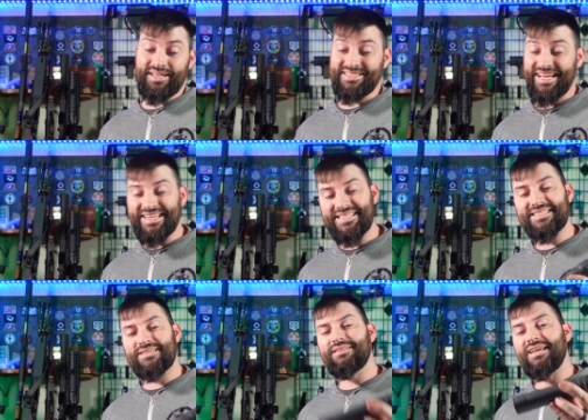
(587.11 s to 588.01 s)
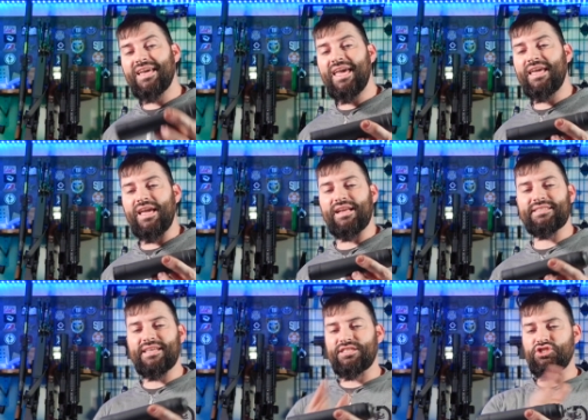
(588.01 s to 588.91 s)
It's not necessarily a K can,
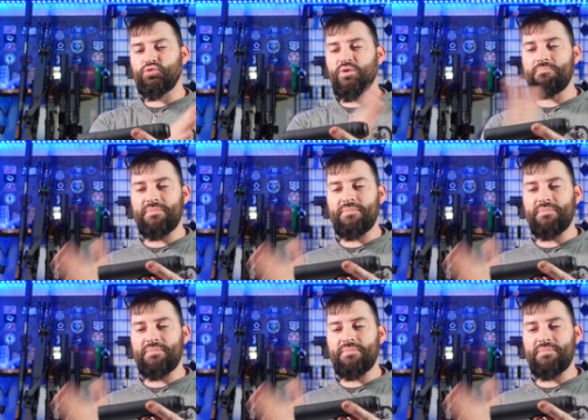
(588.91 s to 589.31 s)
it's that sweet